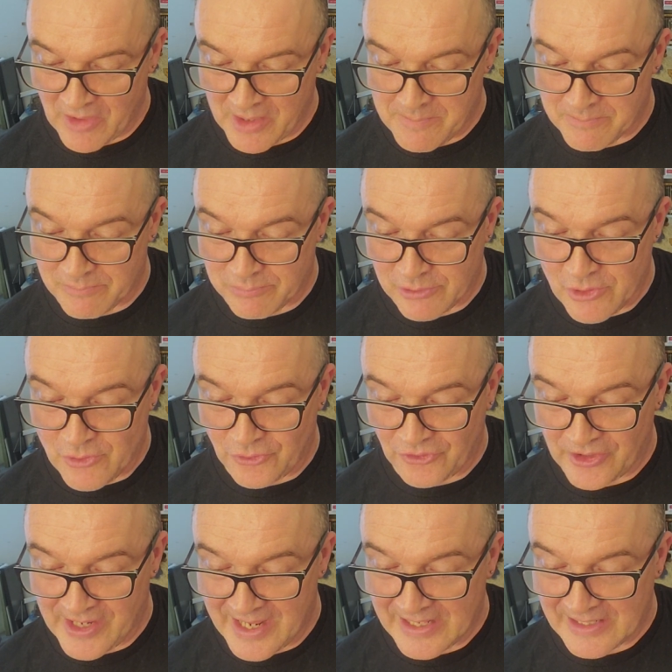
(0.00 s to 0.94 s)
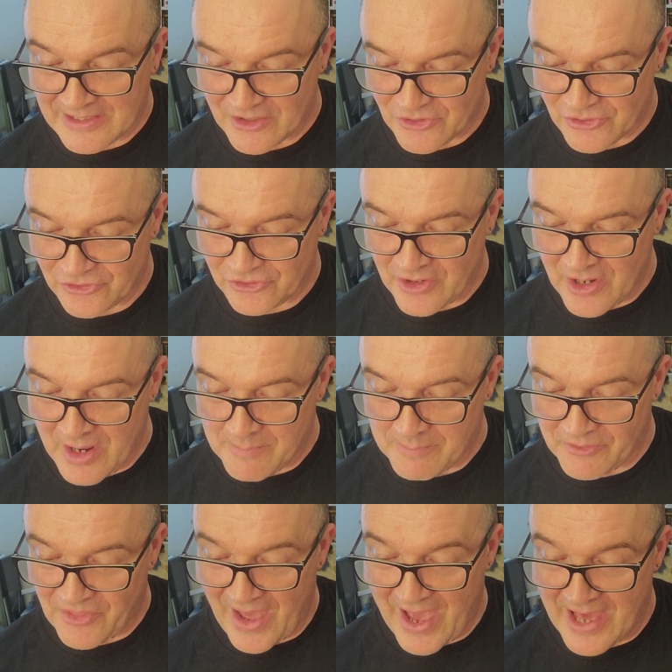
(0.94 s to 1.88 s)
in lucid English,
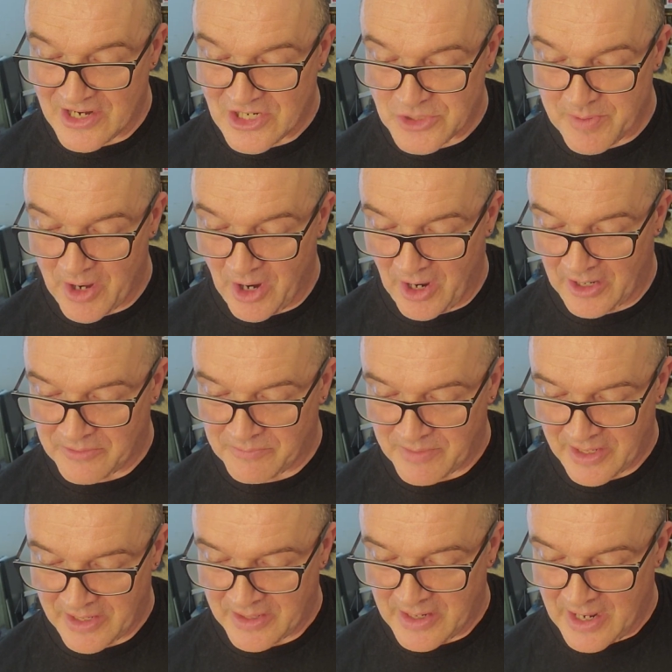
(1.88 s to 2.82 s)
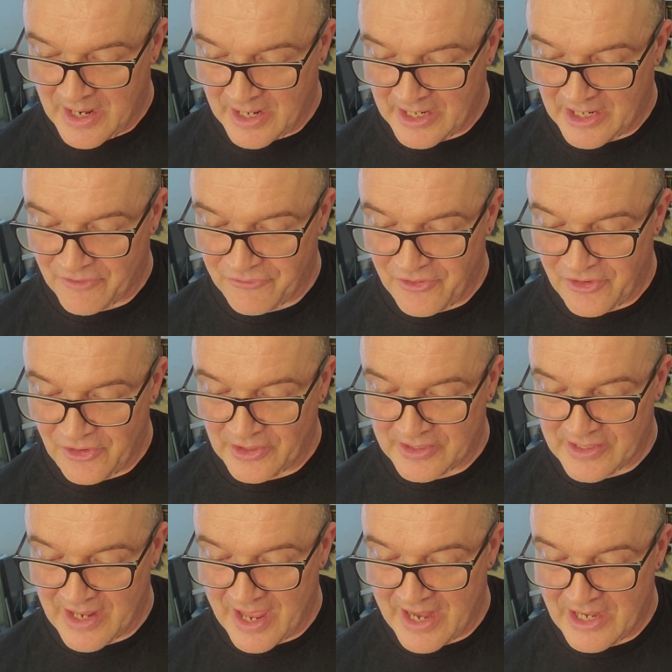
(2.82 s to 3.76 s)
but that is beyond me, and I feel
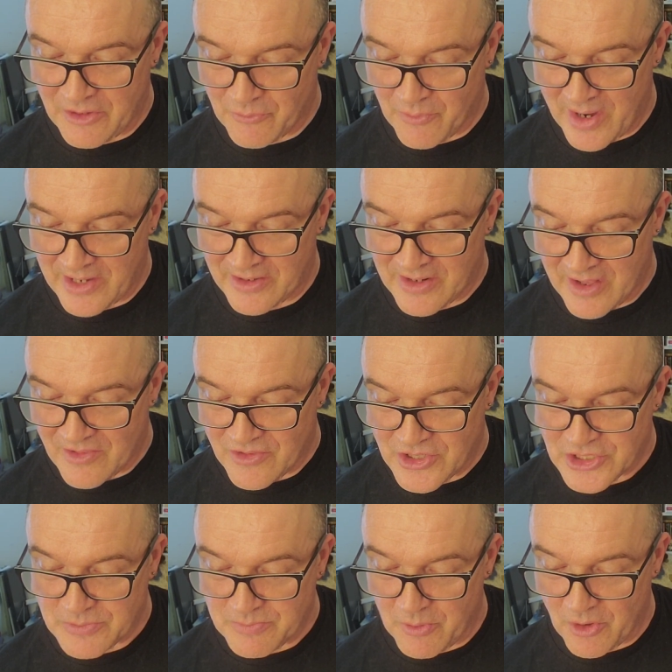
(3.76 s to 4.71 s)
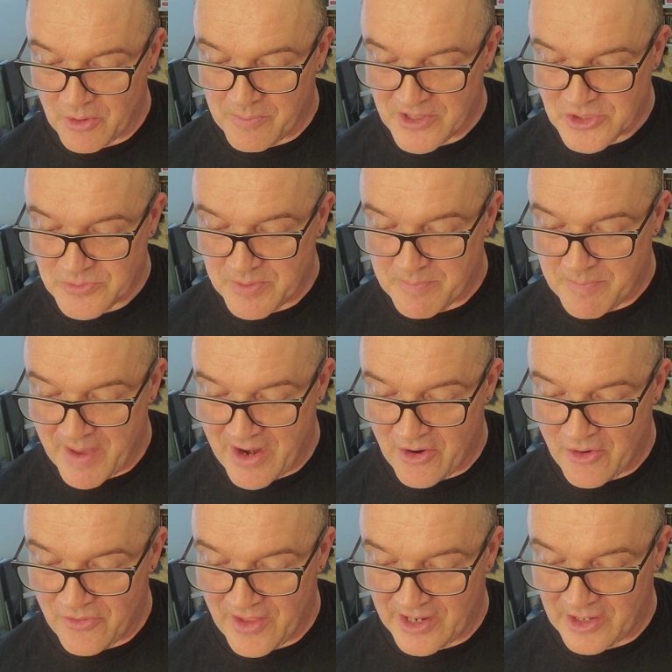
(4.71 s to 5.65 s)
at any rate this book must be
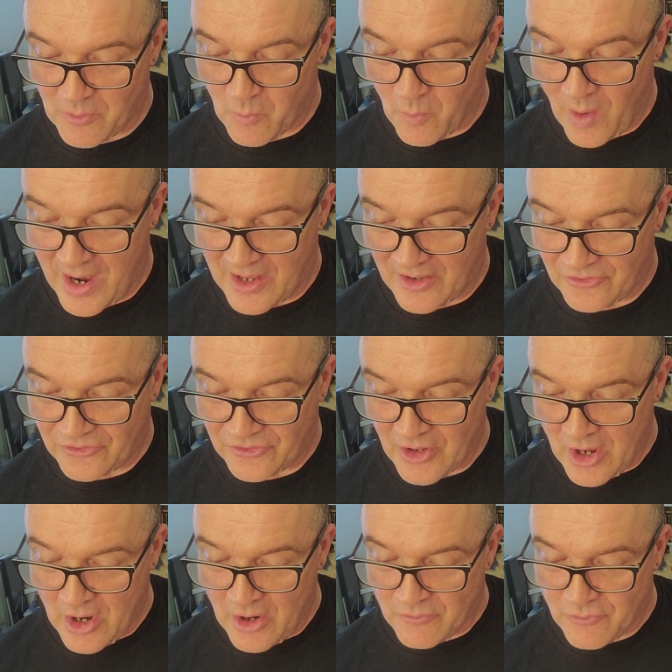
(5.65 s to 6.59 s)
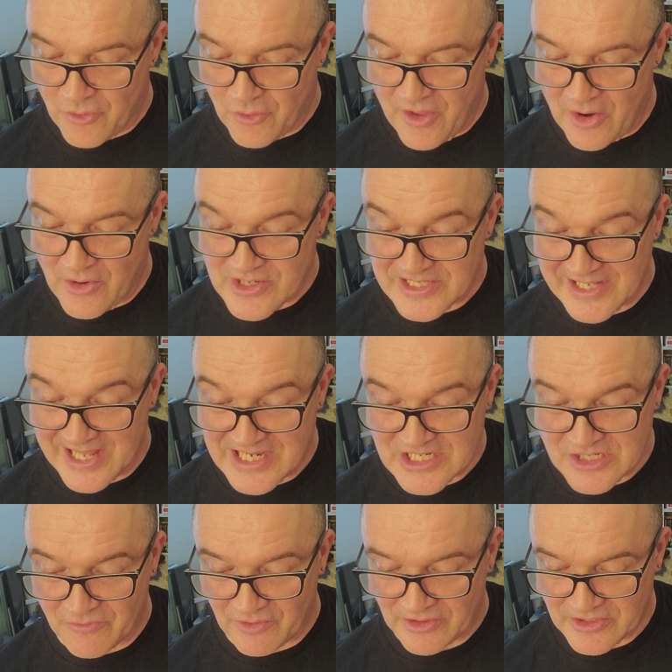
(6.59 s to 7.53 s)
better than it was, for there is
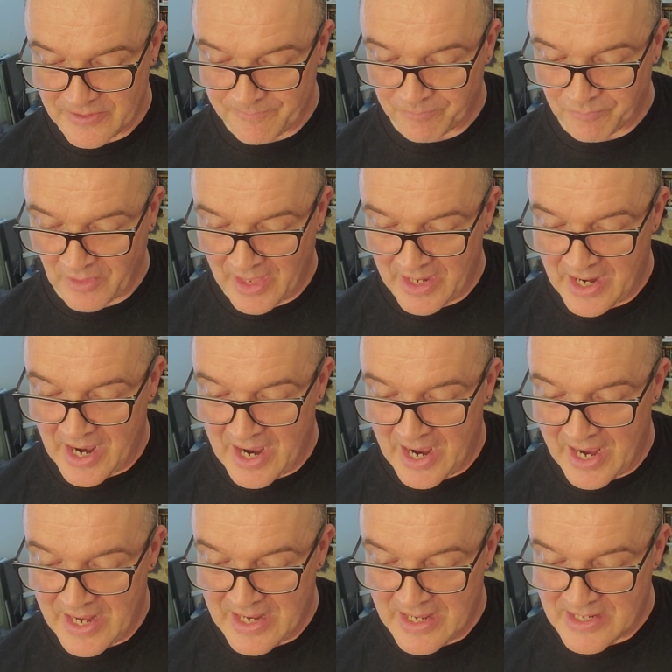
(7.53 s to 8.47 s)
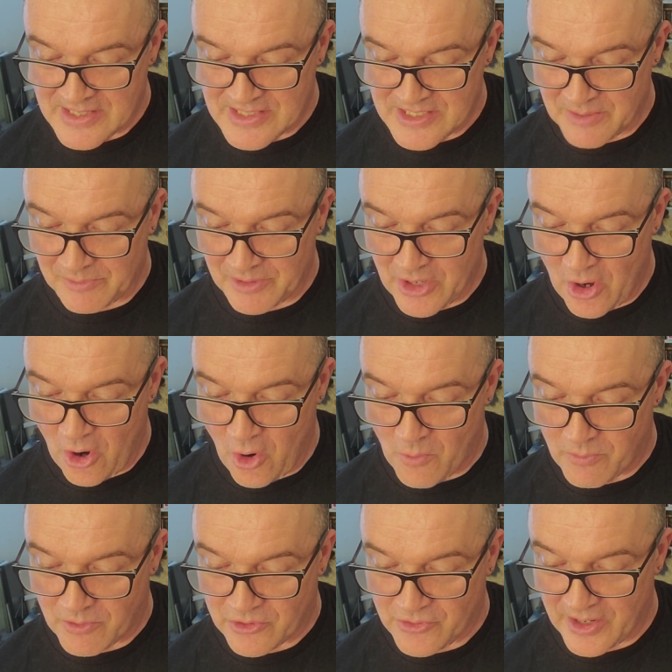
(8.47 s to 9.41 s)
less of it, and I dimly
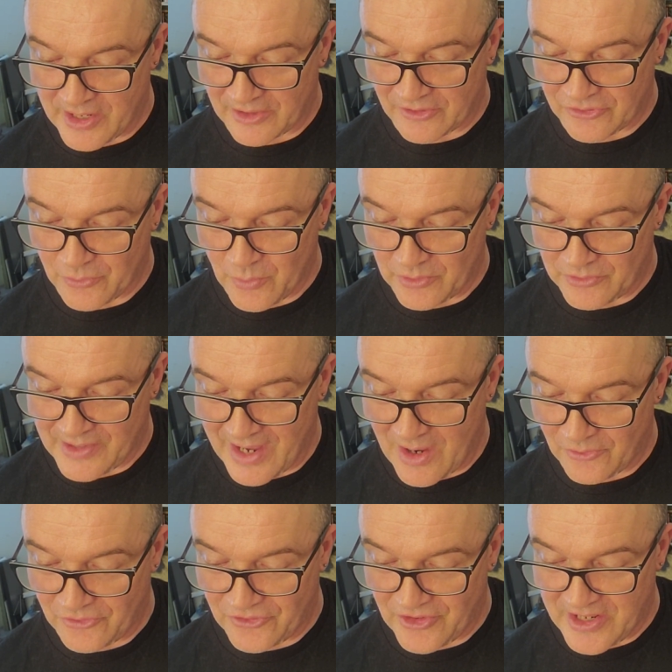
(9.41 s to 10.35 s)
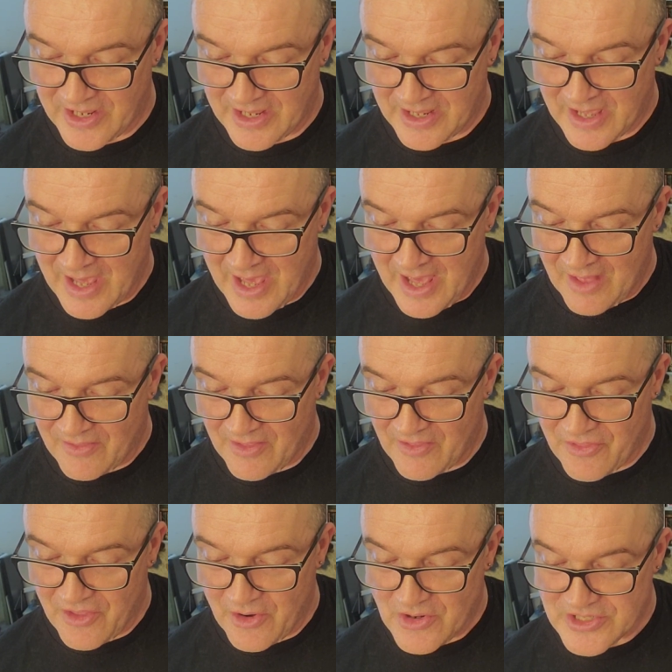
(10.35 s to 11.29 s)
hope critics will now see
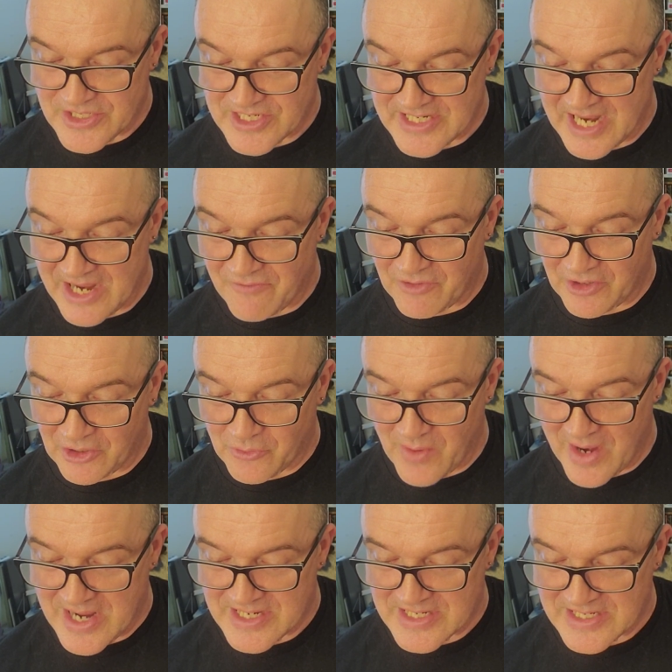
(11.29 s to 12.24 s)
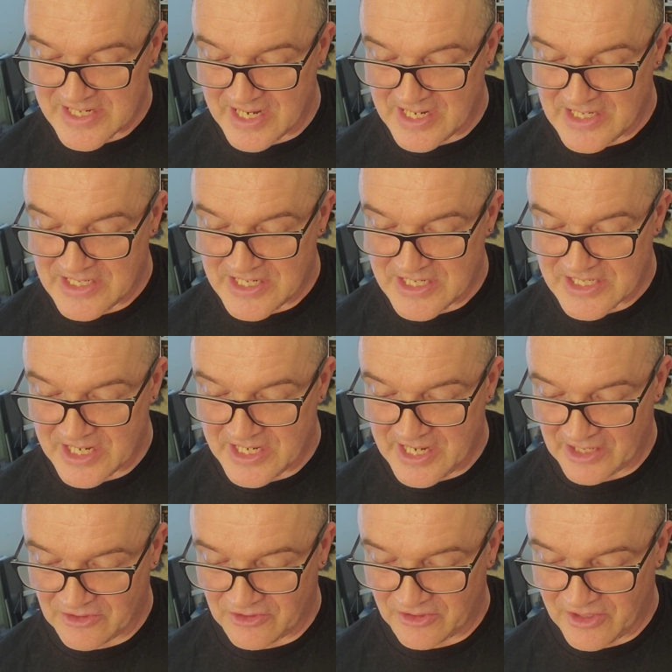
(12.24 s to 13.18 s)
that there is a saving grace in
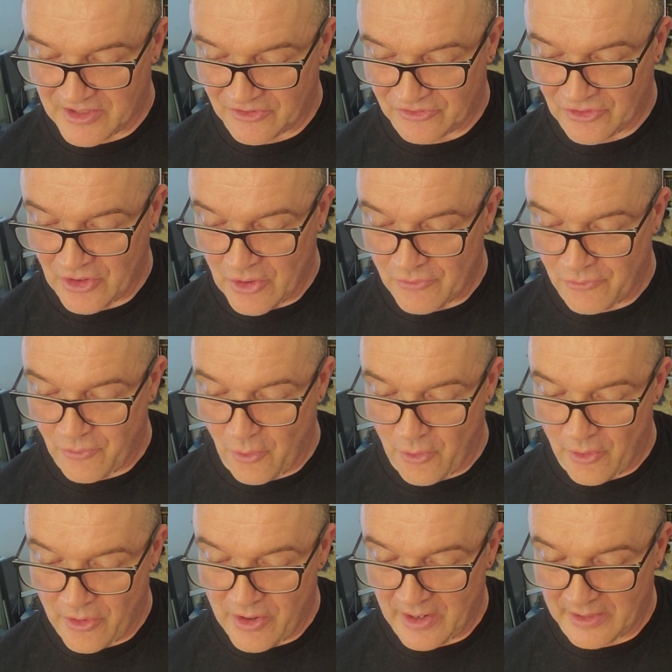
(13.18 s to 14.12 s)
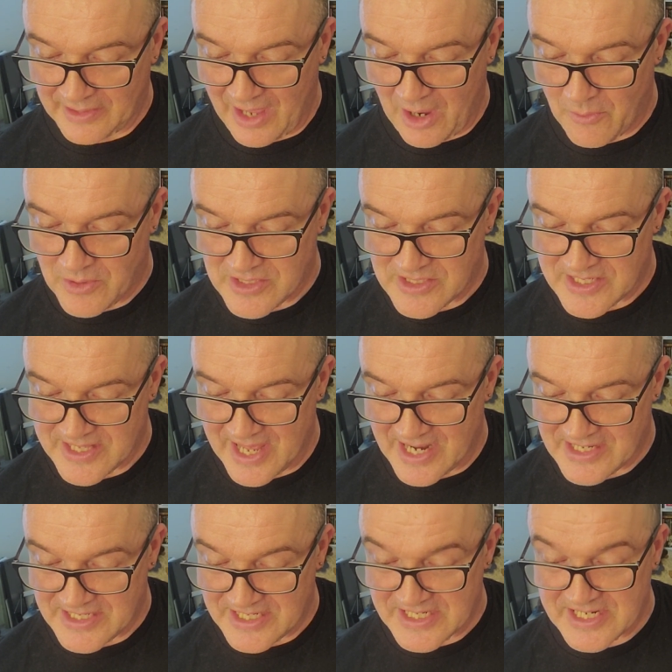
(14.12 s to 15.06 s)
disconnectedness, for, allowing to
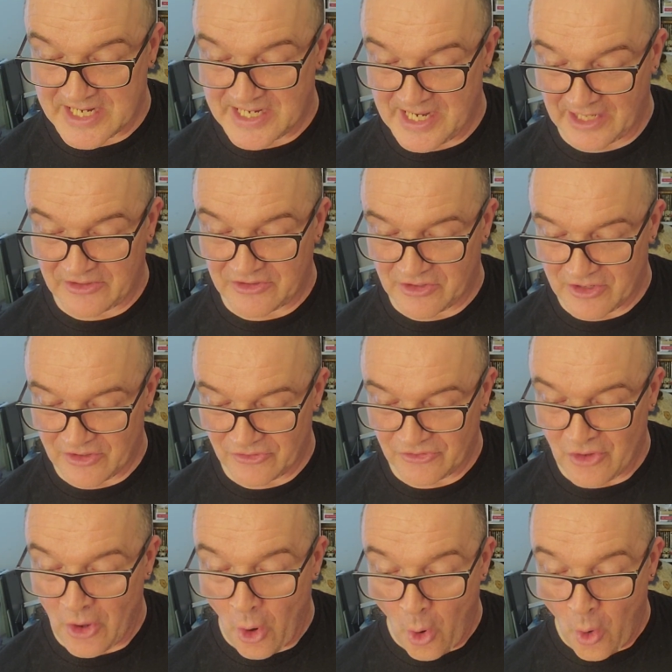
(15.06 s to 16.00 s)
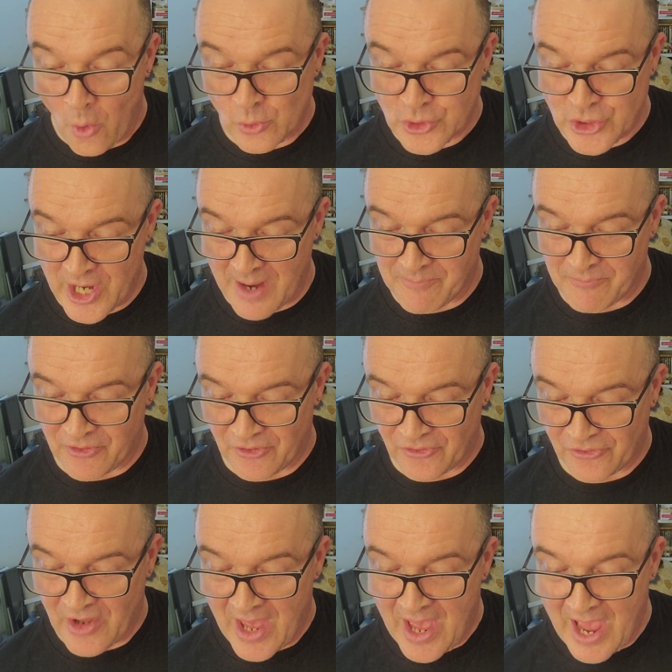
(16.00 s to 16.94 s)
that disconnectedness, whole
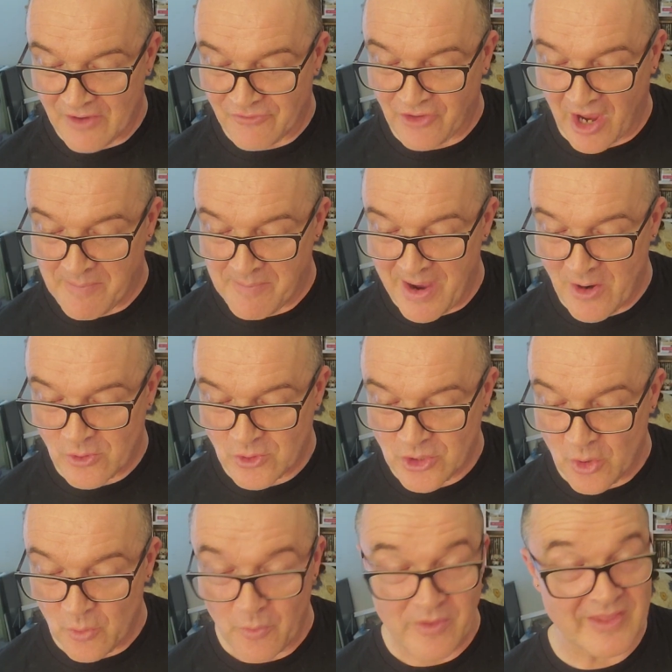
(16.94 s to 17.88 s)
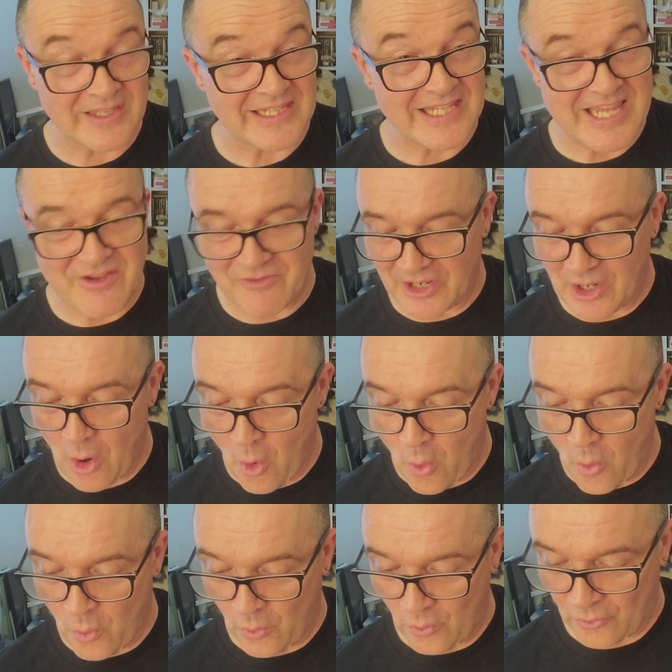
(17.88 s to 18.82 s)
chapters have come out with leaving
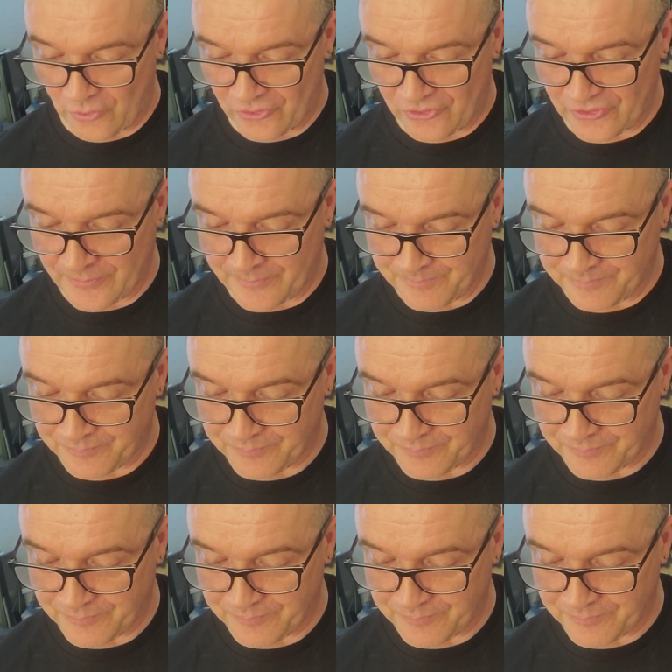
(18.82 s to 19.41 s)
holes.